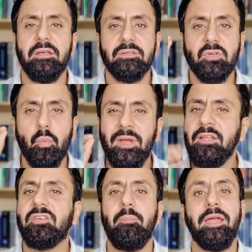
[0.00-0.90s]
So we
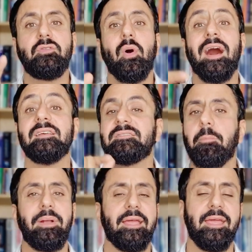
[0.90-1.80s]
need to make dua,
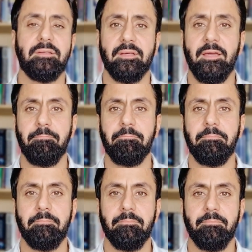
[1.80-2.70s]
supplicate to Him.
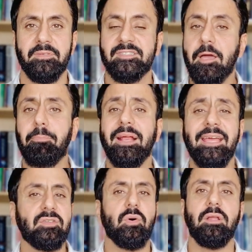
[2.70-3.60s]

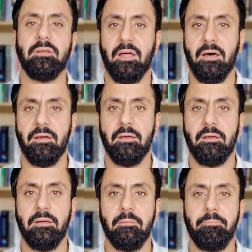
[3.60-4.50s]
Supplicate to Allah.
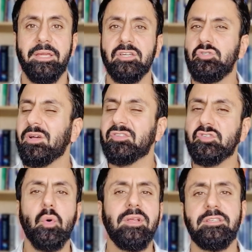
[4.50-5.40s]
Because you are
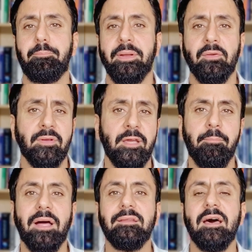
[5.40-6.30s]
solely dependent on
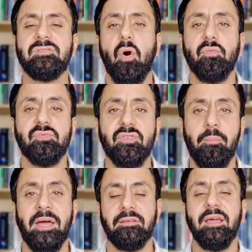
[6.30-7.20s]
Him. Allah is
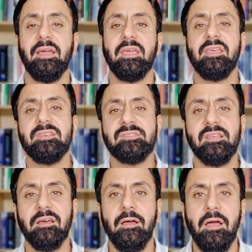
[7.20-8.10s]
as-Samad. He is
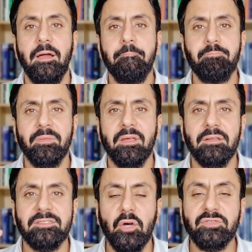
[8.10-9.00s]
the
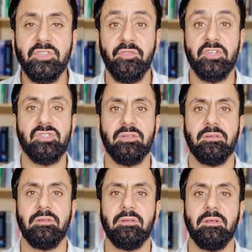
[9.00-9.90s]
self-sufficient.
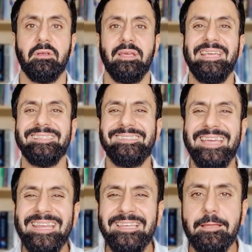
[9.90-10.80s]
He is
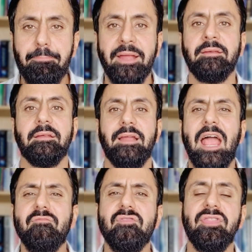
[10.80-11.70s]
the independent.
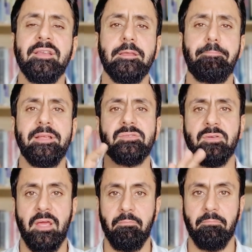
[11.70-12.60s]
Everything depends
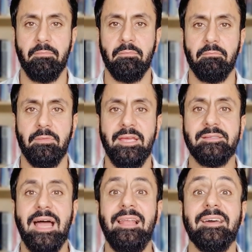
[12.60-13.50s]
on him. He
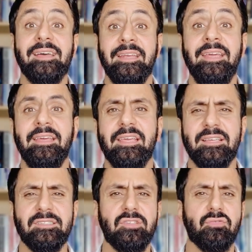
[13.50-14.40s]
is al-Ghani. He
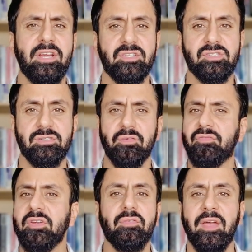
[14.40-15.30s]
is the rich, the
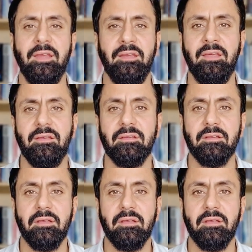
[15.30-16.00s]
free of any need.